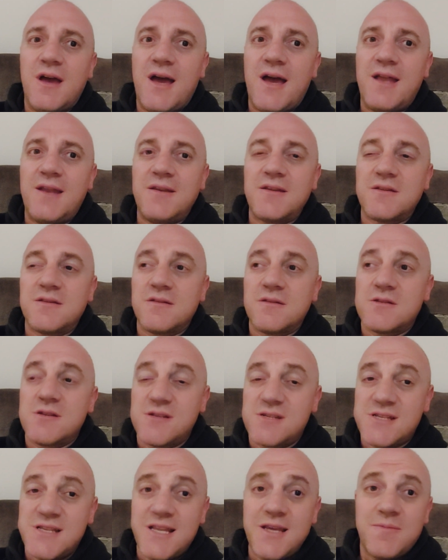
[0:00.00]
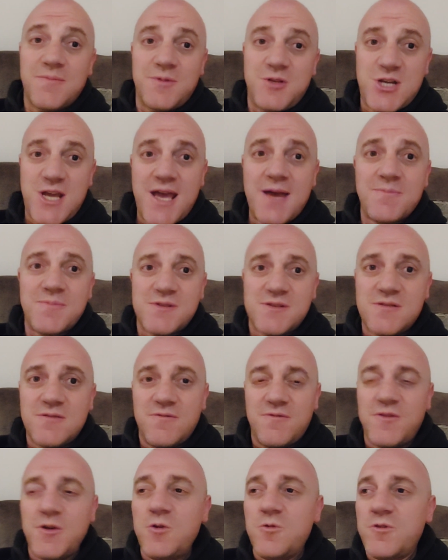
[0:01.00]
and to slip jabs,
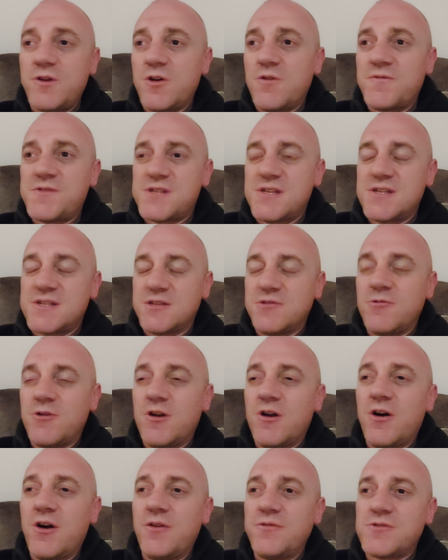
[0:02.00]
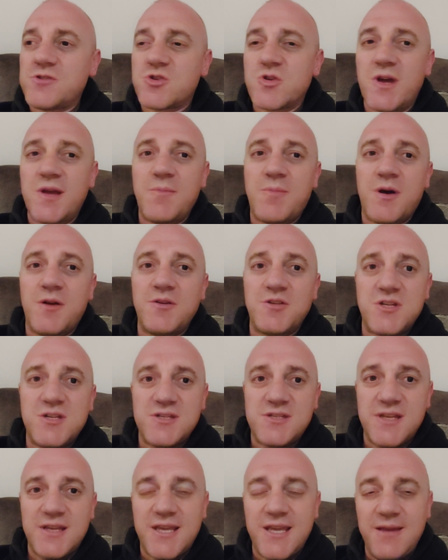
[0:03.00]
Fury obviously is going to rely on straight
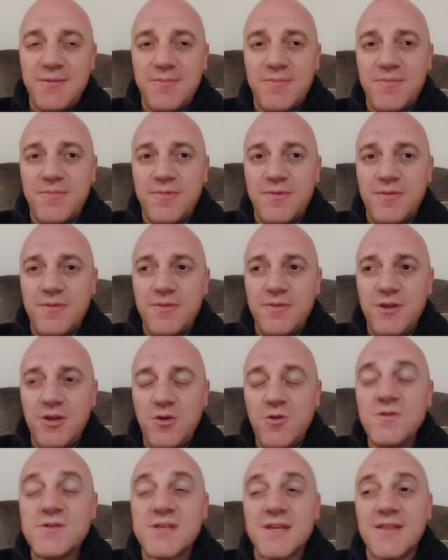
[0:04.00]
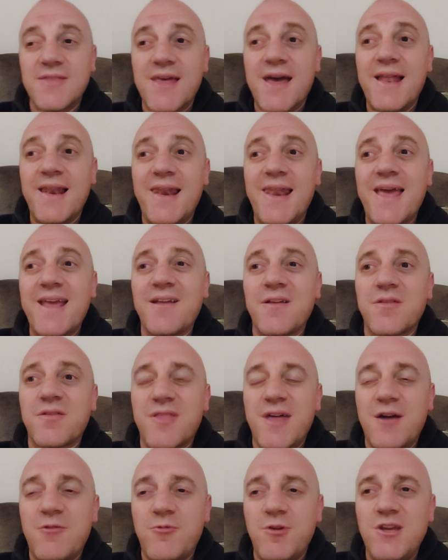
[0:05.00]
punches to keep using that
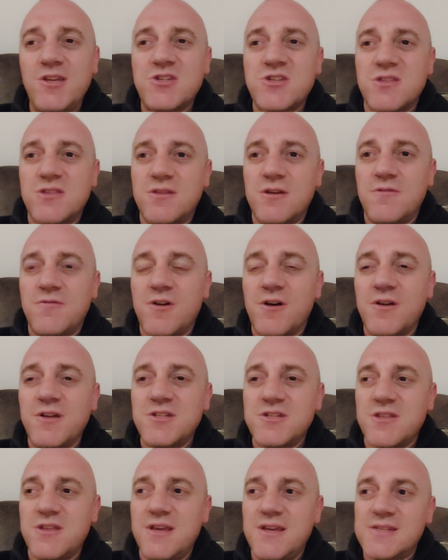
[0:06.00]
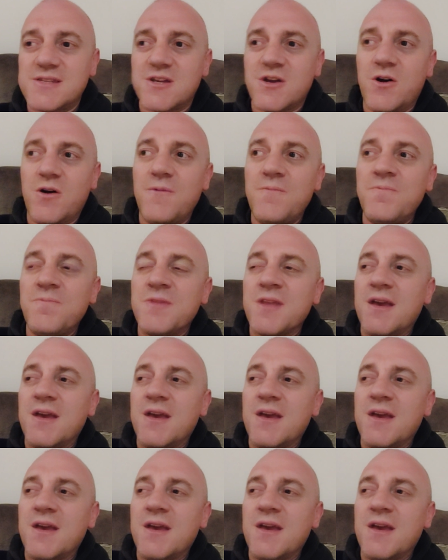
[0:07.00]
length, that reach advantage that he's got.